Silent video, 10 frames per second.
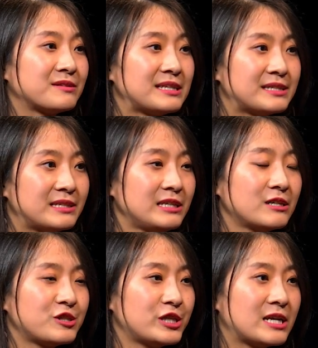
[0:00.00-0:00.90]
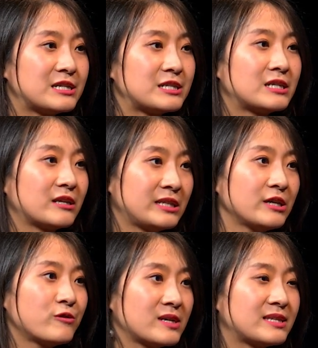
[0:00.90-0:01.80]
this legal change
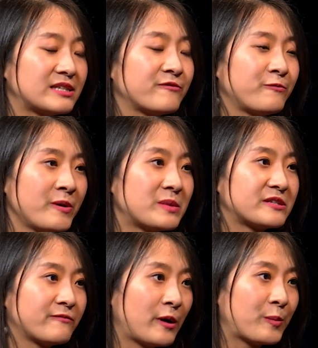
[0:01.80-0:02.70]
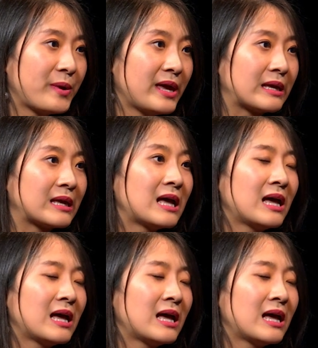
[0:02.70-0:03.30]
decreases women's well-being.